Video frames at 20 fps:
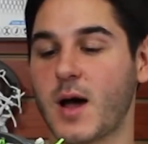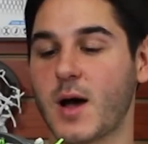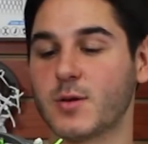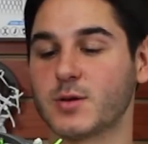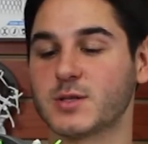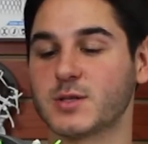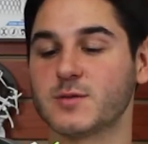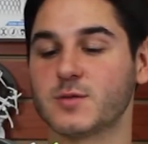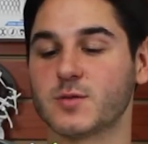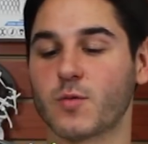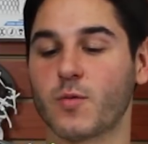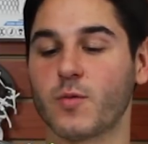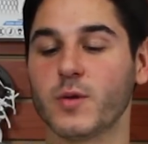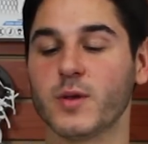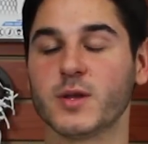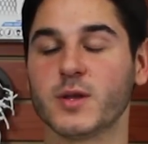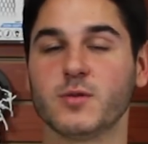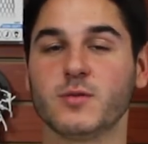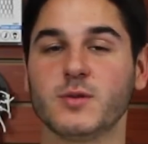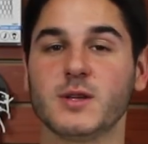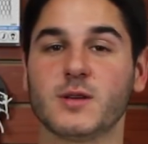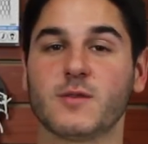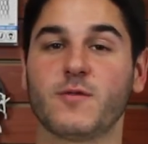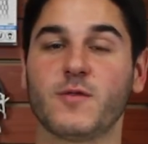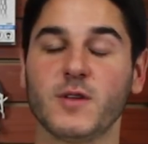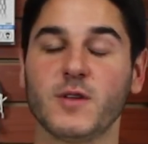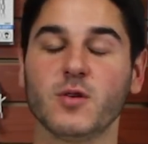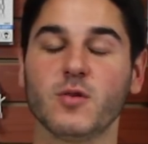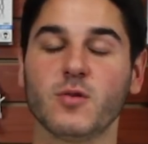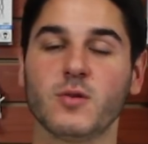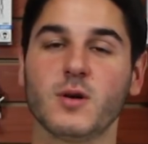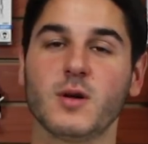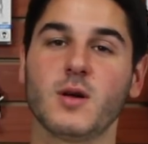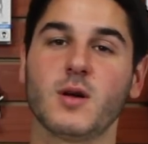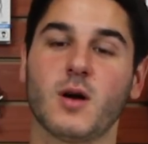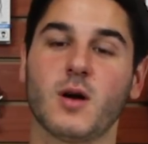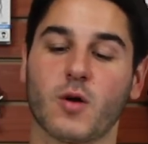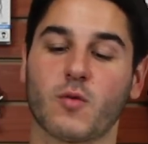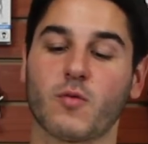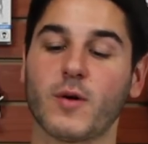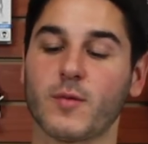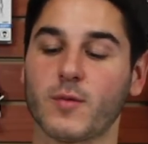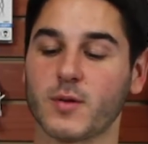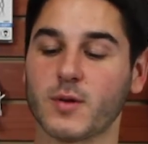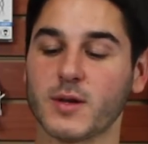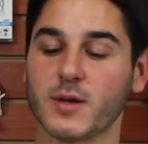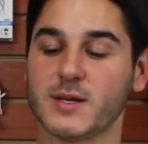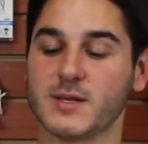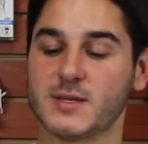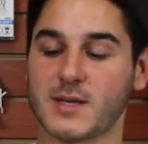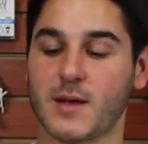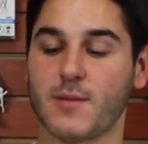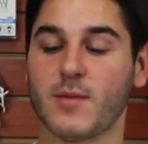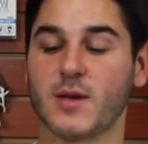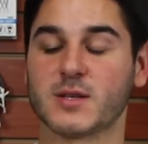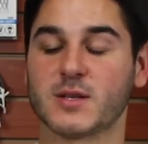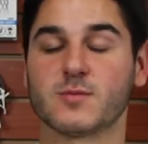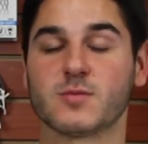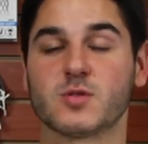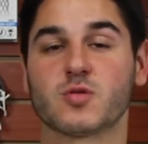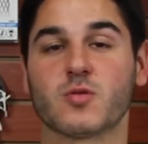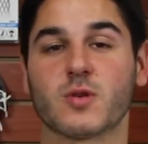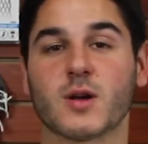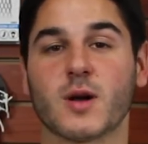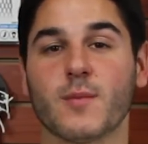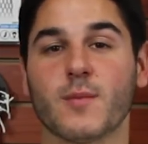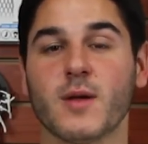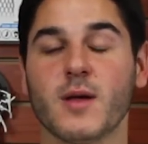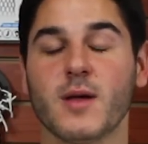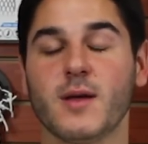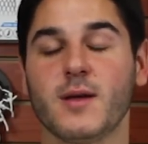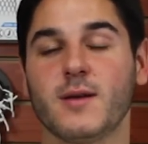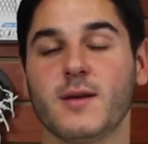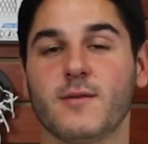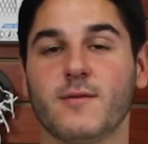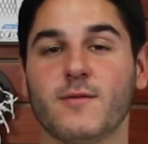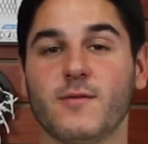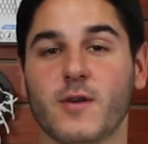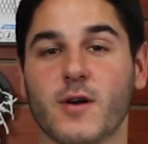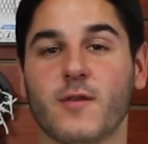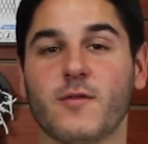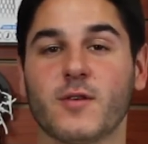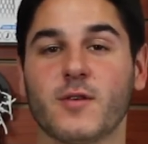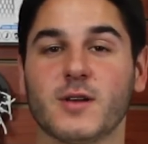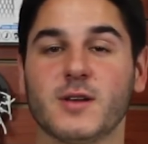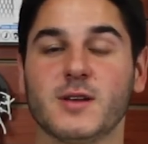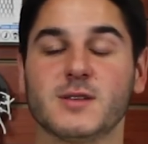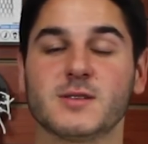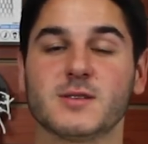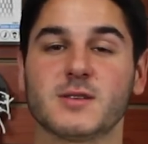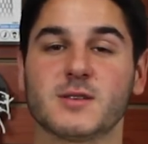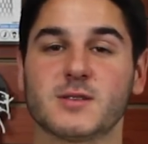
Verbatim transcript: which gives them a really unique feel, a great release, and makes them string up very, very easily.